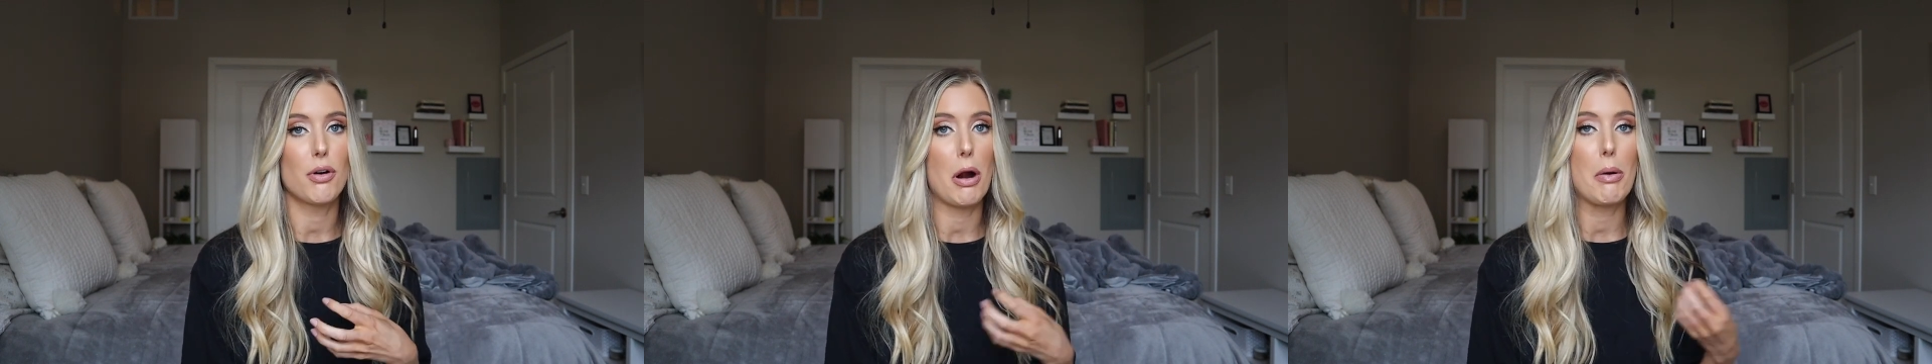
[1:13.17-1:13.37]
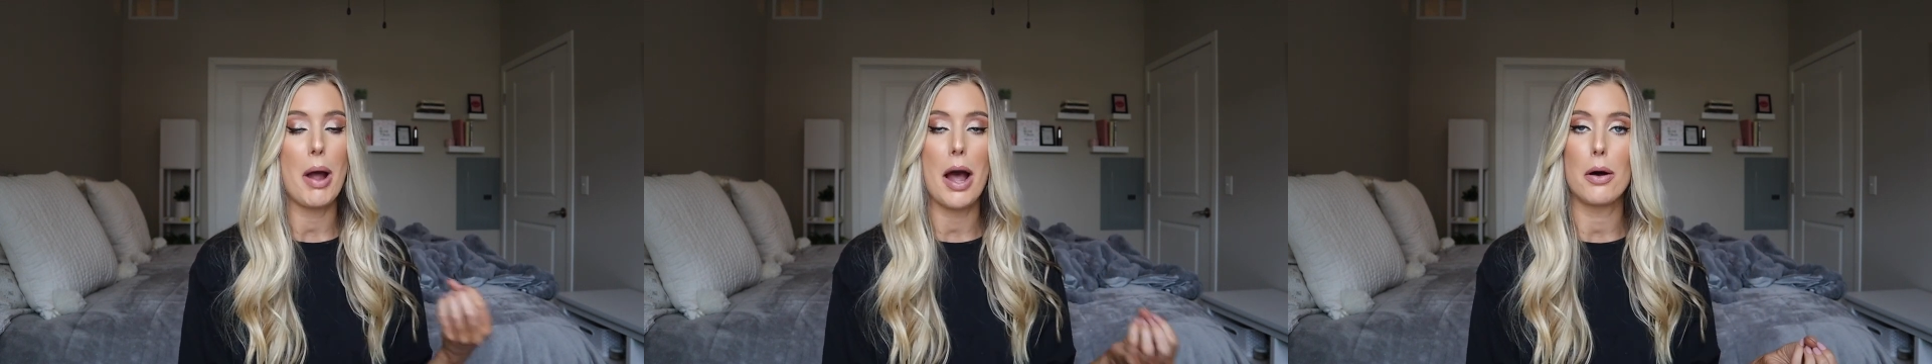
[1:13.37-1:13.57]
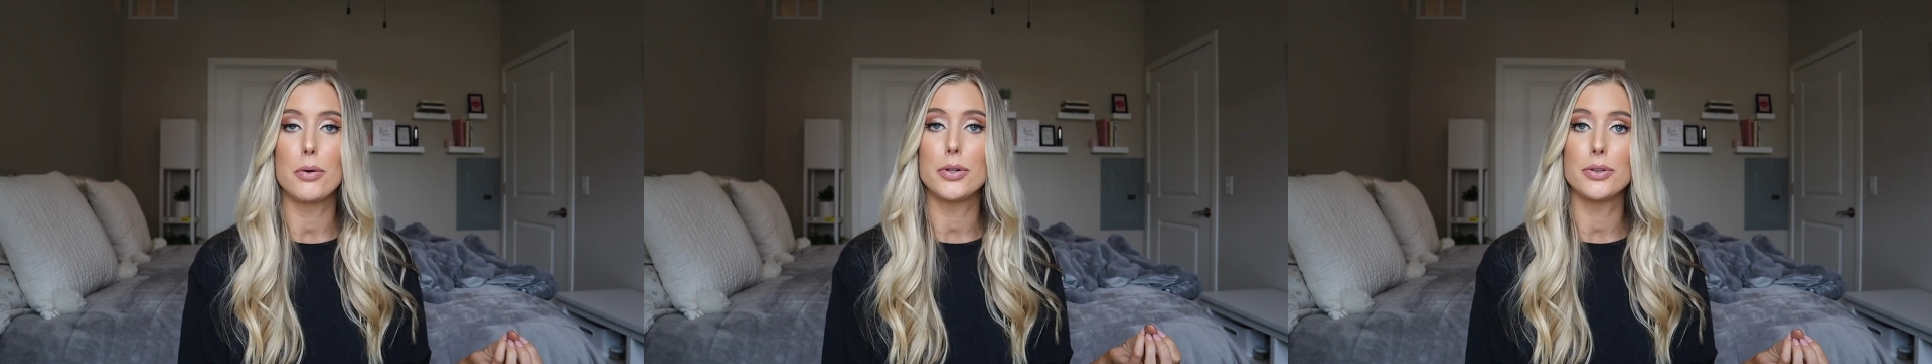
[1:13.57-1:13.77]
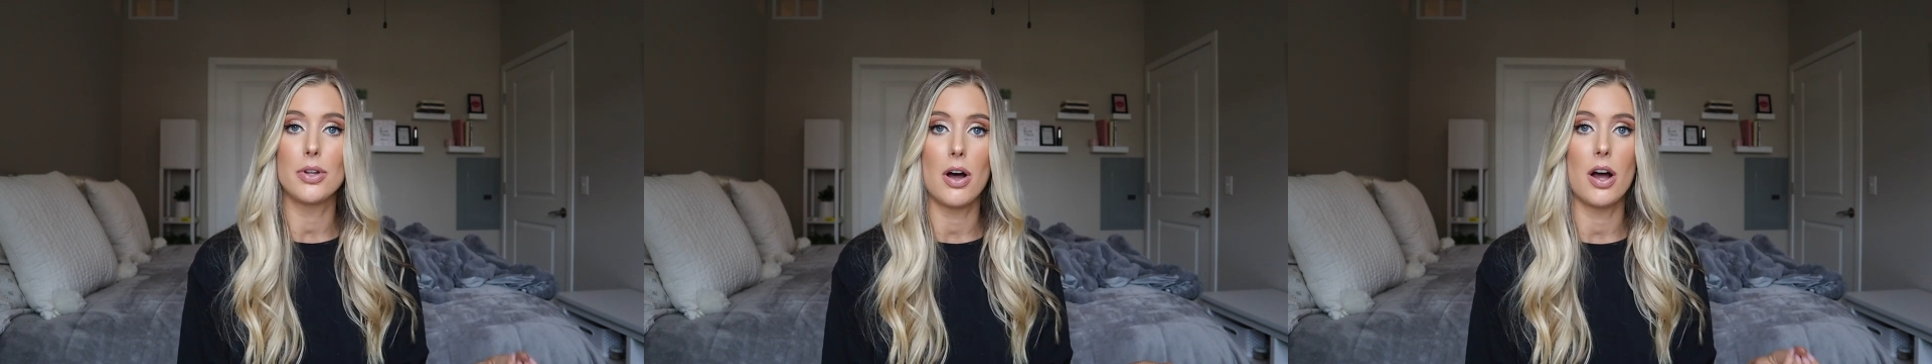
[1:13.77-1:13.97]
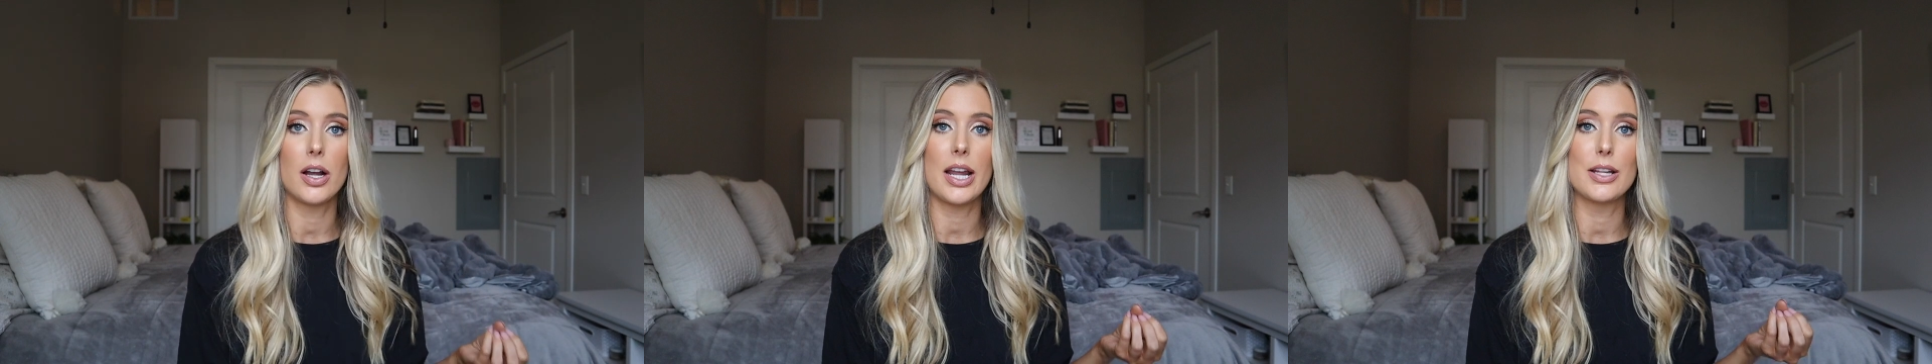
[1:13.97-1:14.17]
grow out
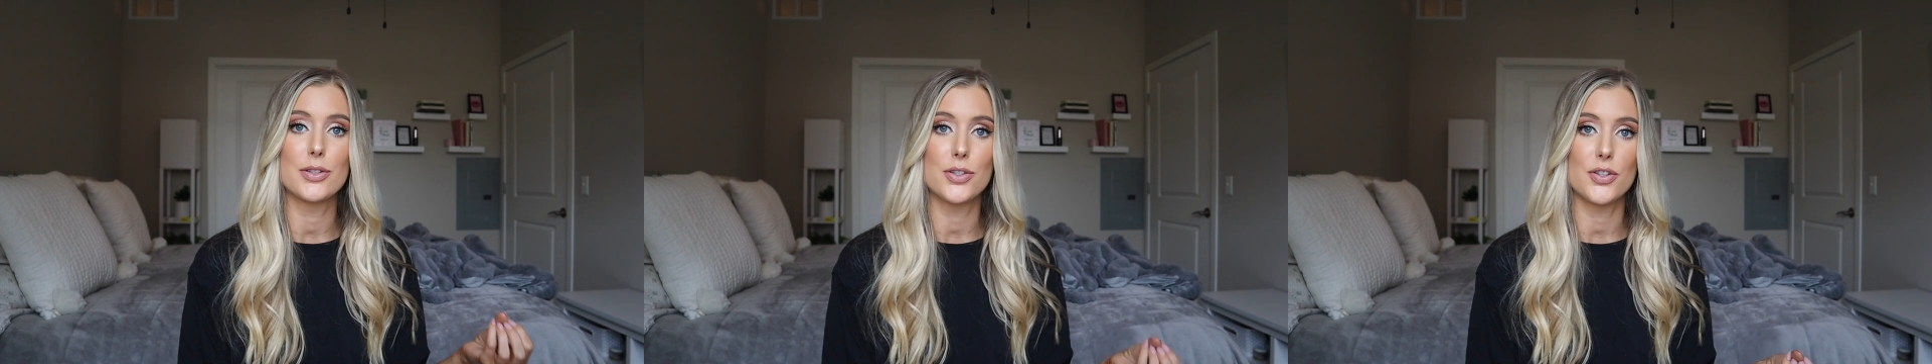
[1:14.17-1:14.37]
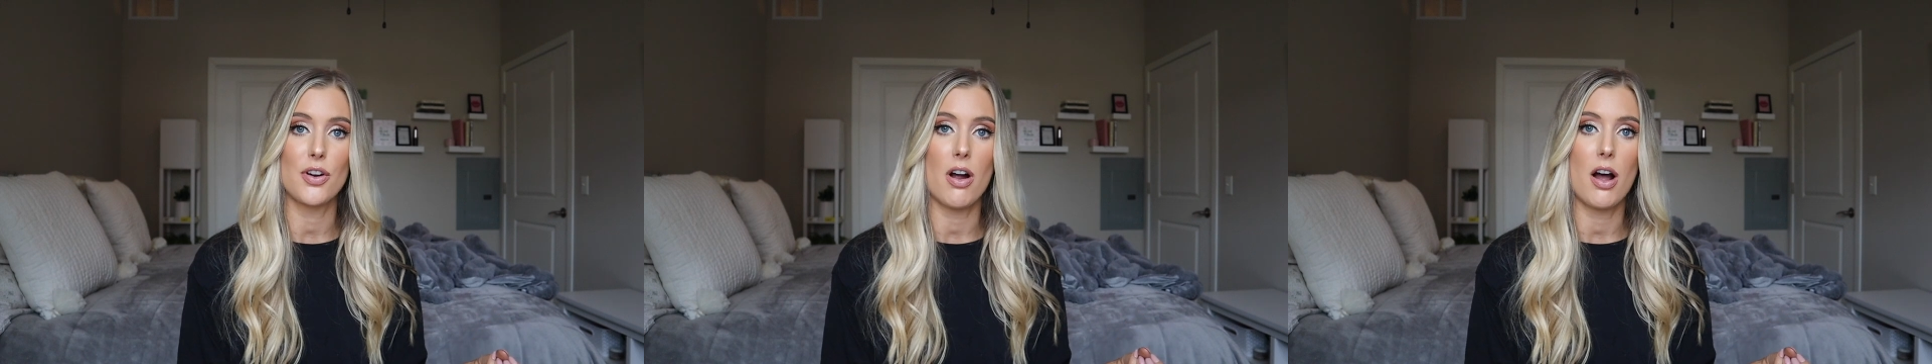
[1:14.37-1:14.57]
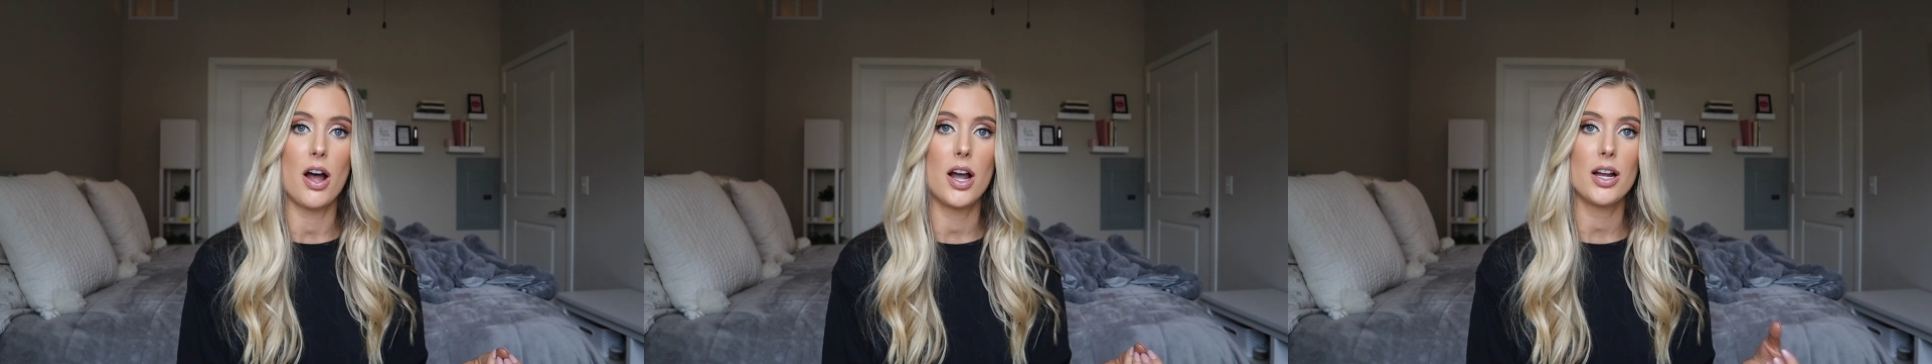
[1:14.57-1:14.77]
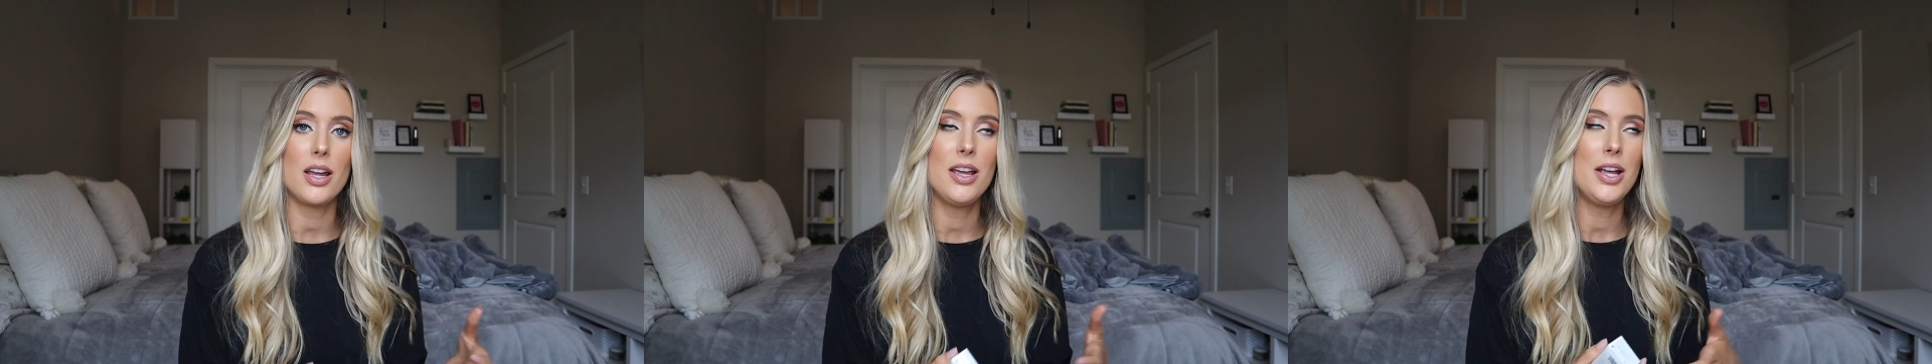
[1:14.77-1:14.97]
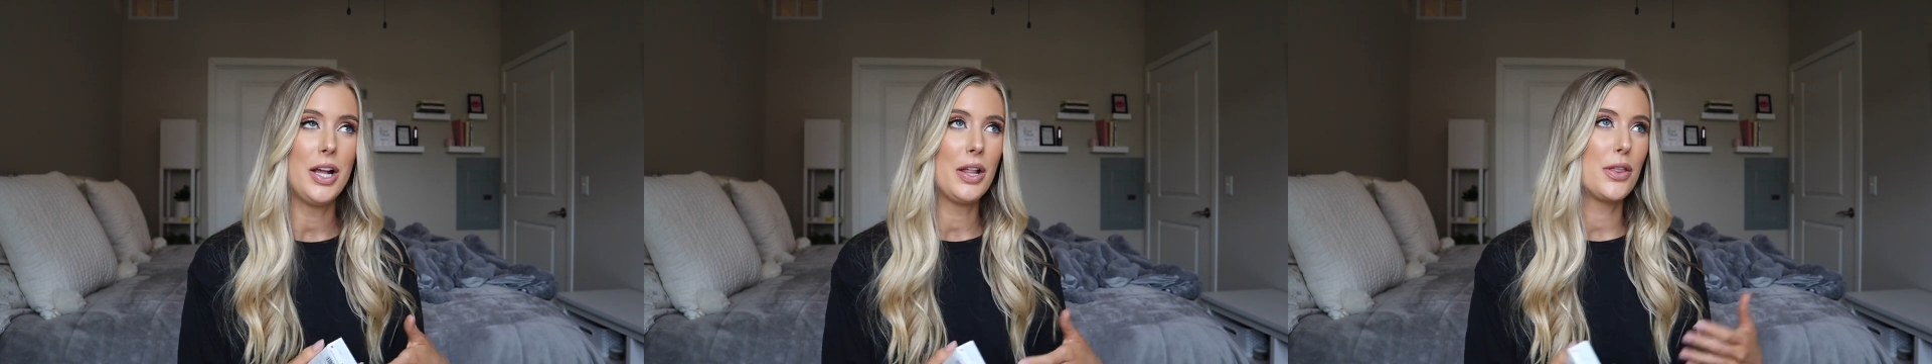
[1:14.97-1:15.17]
long and strong.